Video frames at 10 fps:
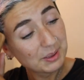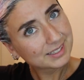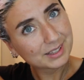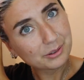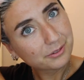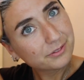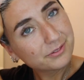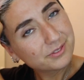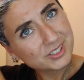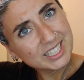It's a little
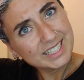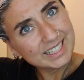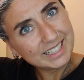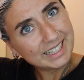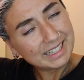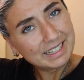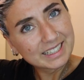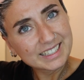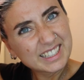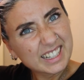
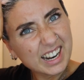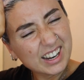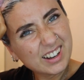freaky, you know?